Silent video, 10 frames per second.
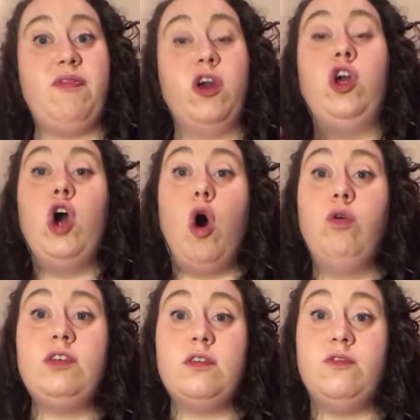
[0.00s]
the
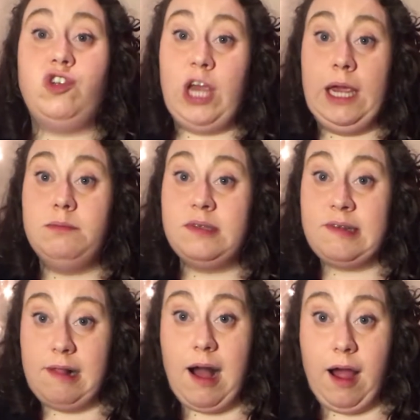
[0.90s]
ghost of James
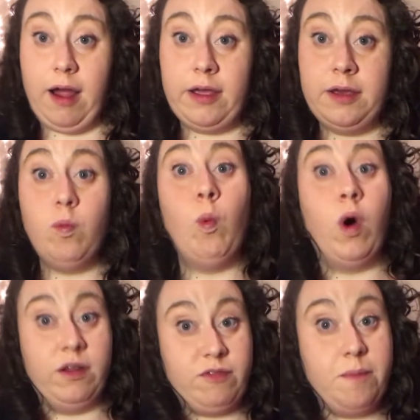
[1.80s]
Clark,
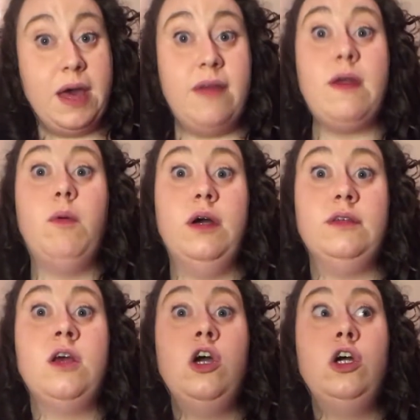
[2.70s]
one of the men that
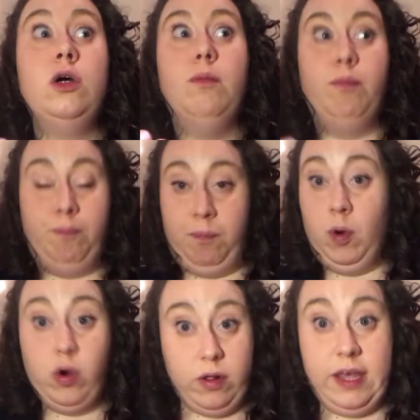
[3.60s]
was
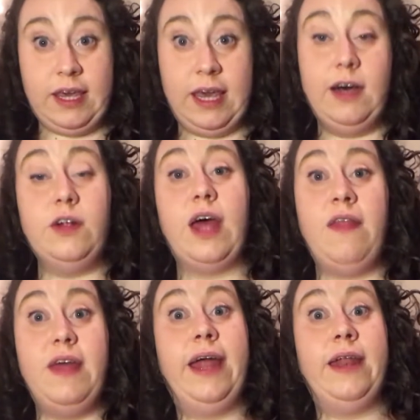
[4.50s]
brutally killed
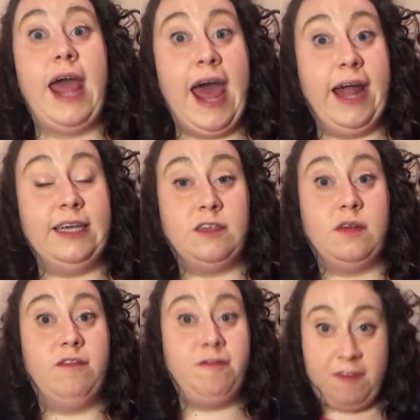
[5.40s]
and then had his
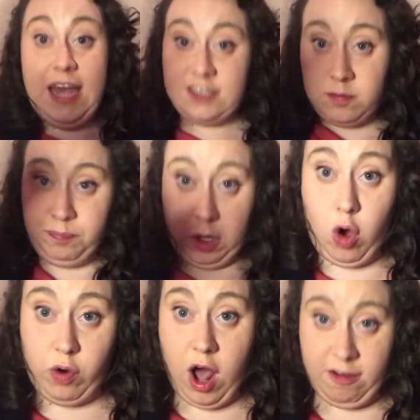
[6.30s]
face
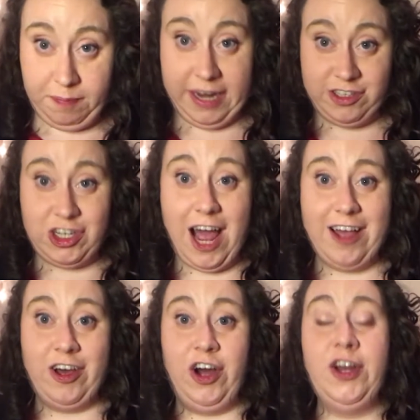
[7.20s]
blown off by a
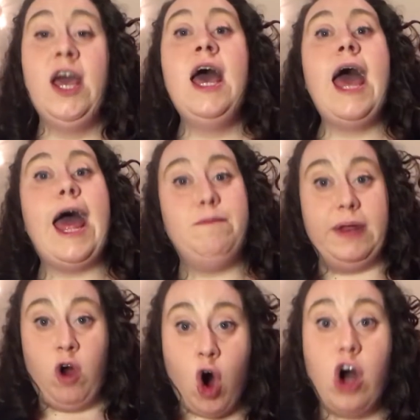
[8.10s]
shotgun, had
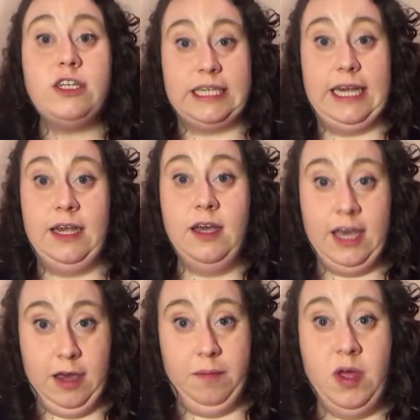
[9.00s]
been haunting
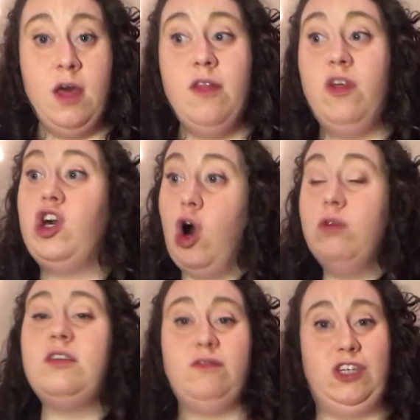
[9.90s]
him. The
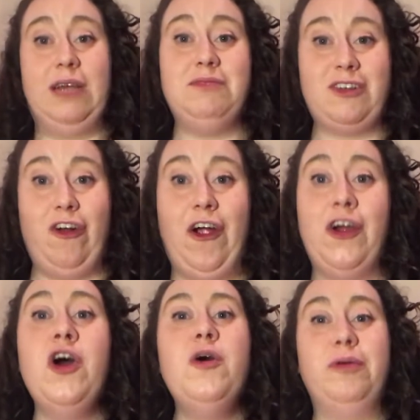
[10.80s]
ghost of James
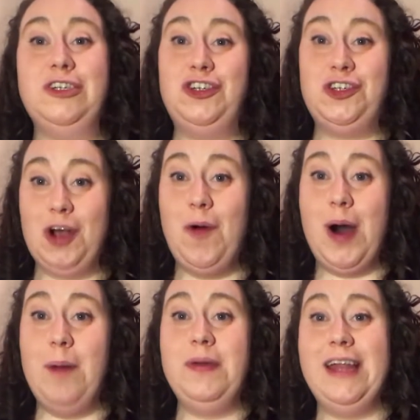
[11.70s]
Clark would show
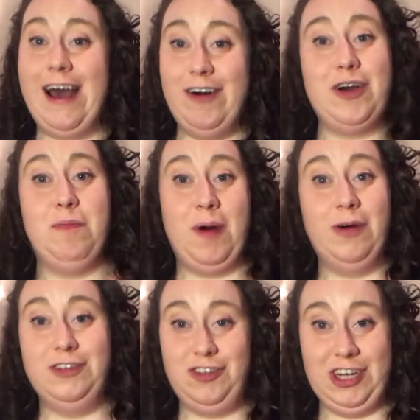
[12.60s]
up in Al
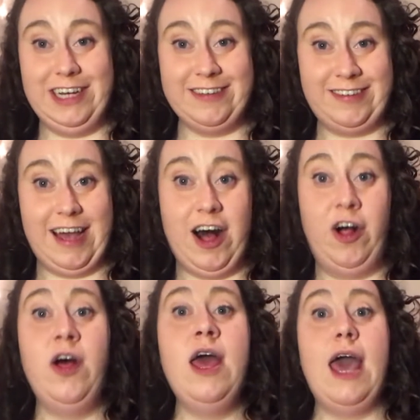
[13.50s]
Capone's jail
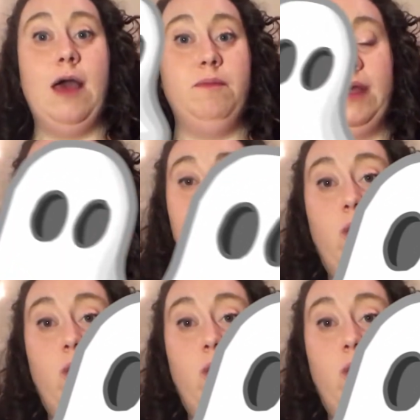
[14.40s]
cell and be like,